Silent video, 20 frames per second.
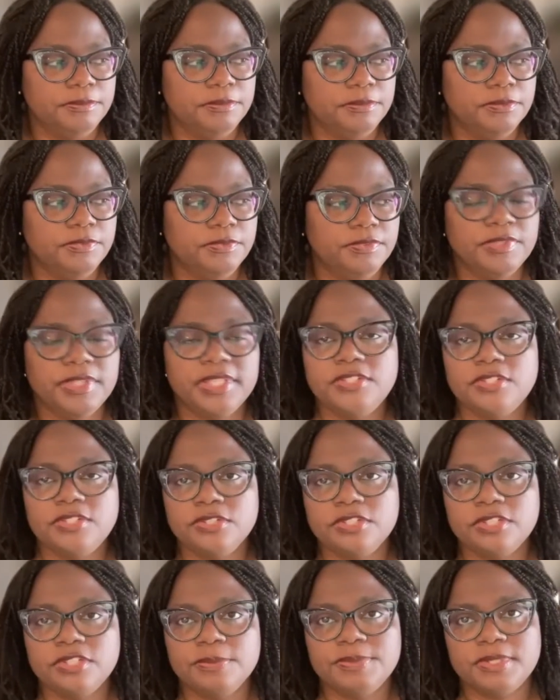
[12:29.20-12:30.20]

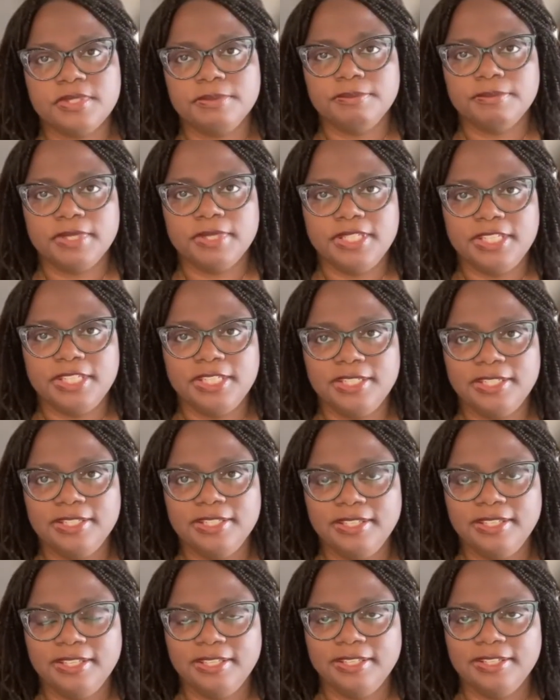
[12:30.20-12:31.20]
relationships to money
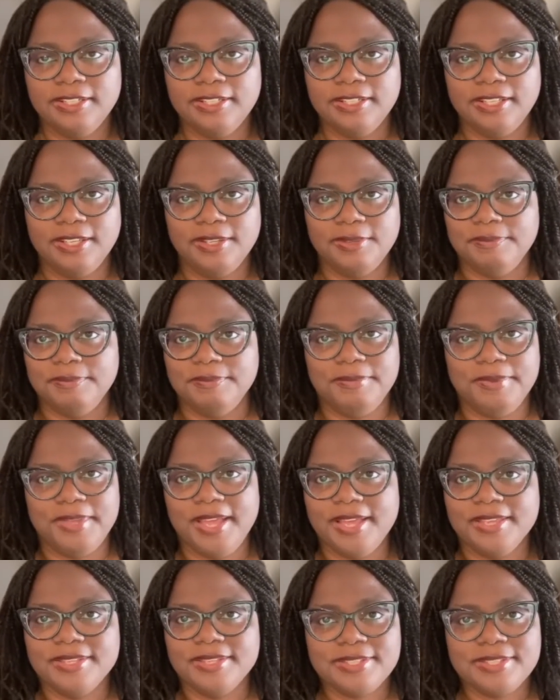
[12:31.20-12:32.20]
and
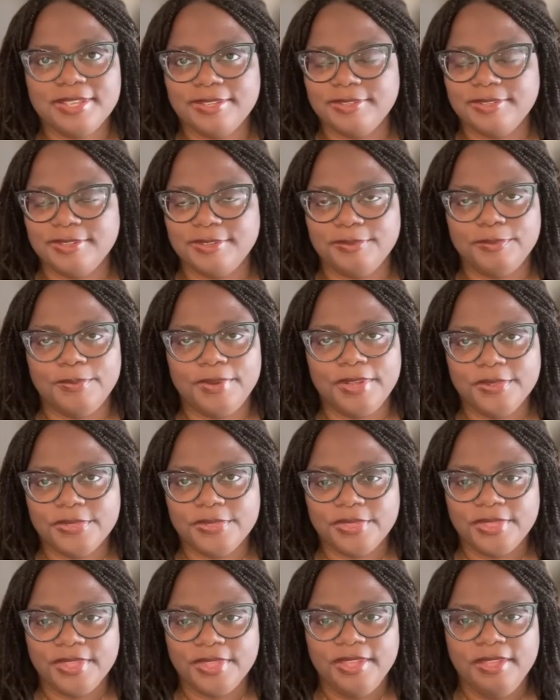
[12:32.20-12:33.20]
asset and
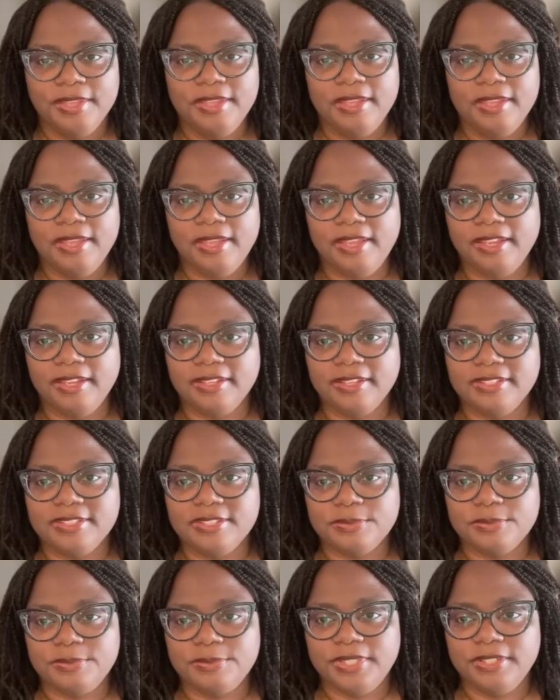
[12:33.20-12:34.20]
wealth.
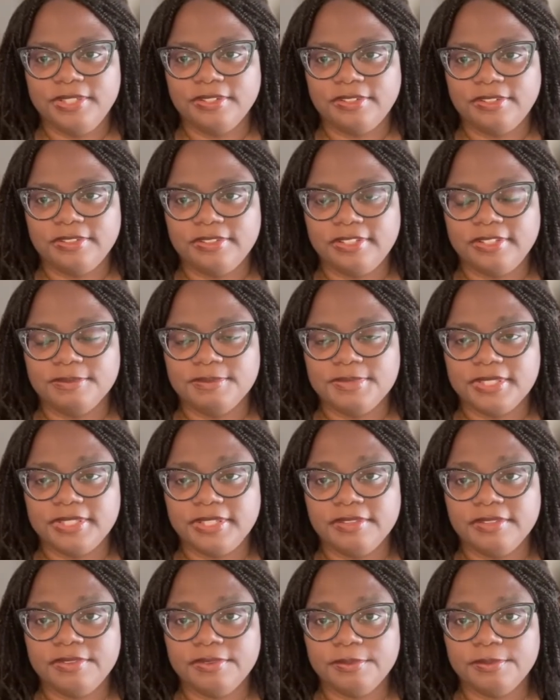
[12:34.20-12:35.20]
And we all come
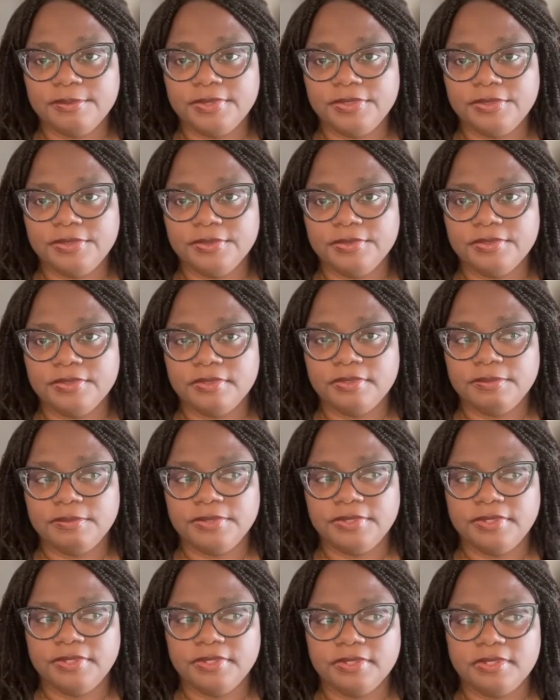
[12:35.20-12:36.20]
together with
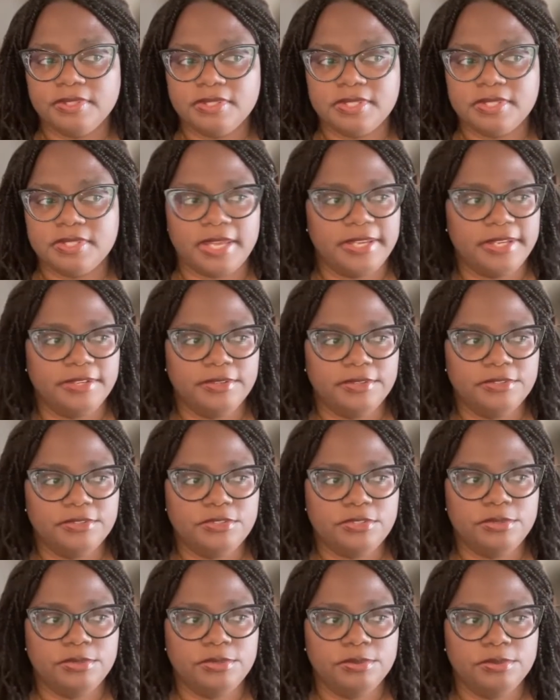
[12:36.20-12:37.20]
the desire
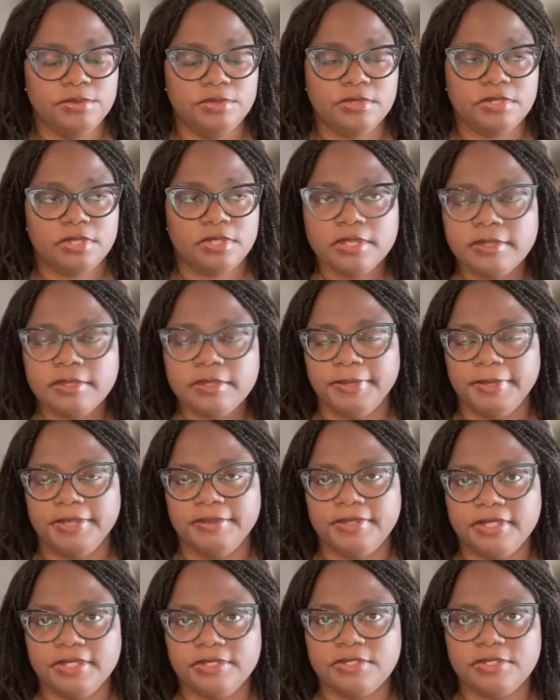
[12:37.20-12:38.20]
to talk about
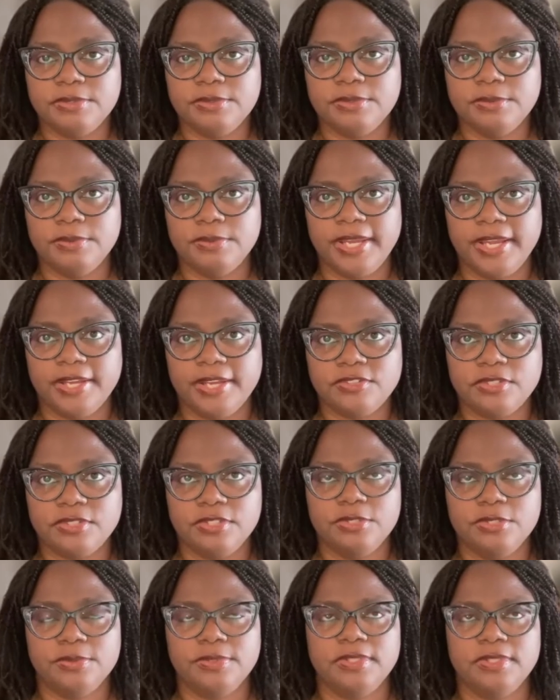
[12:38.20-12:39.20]
it, to actually
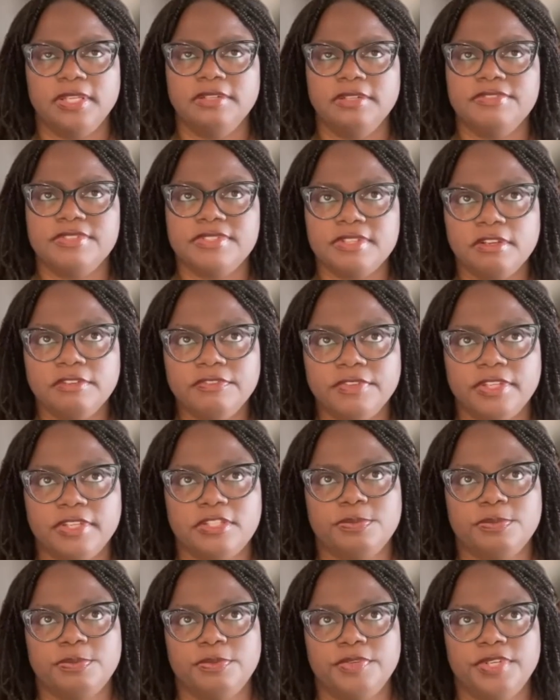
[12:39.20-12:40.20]
do a lot of
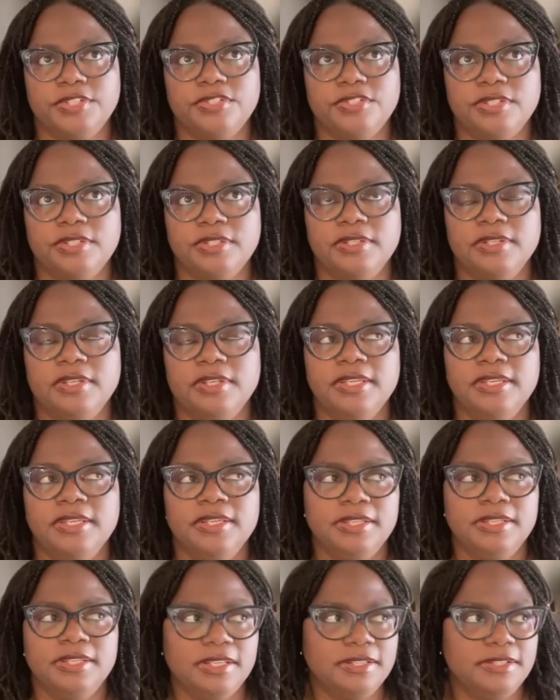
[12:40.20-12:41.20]
self-exploration
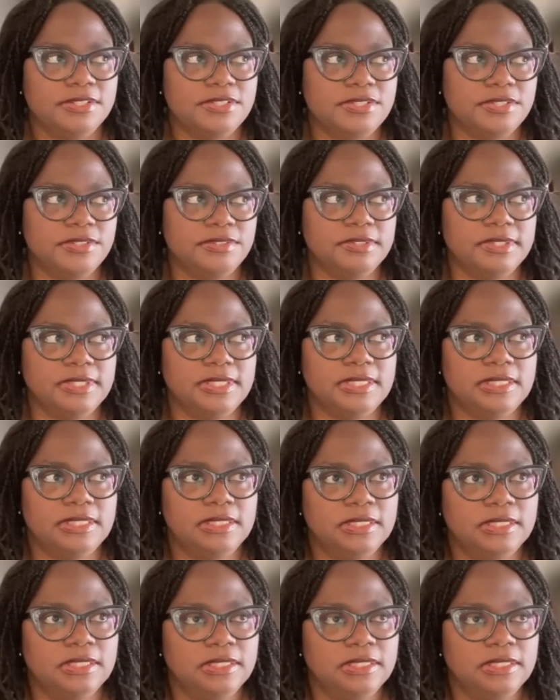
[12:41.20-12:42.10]
and not necessarily